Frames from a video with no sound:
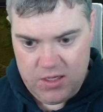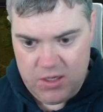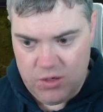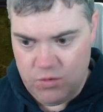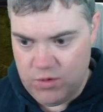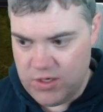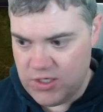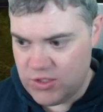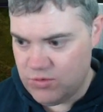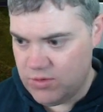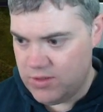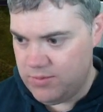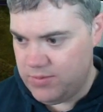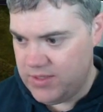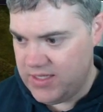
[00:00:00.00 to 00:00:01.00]
which
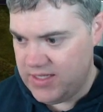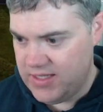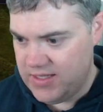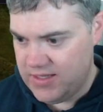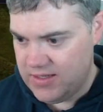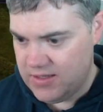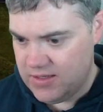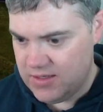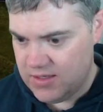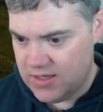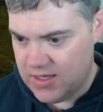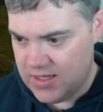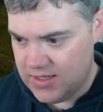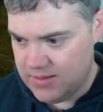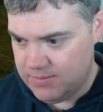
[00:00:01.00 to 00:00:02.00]
would be
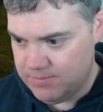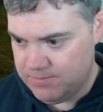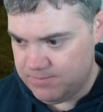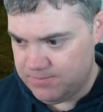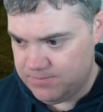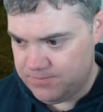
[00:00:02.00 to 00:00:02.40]
don't